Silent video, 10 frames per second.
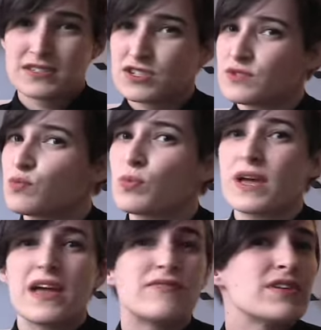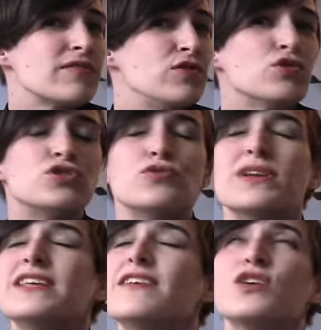Just every, if you could do
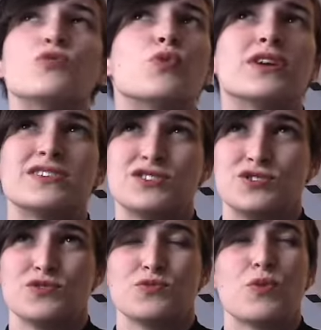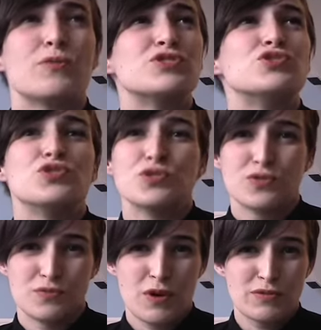anything you wanted to do, what would you do?
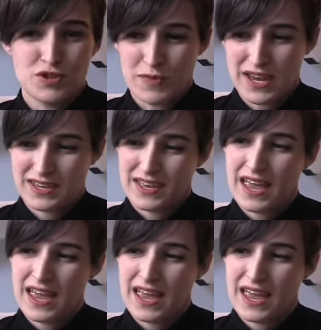What would you make?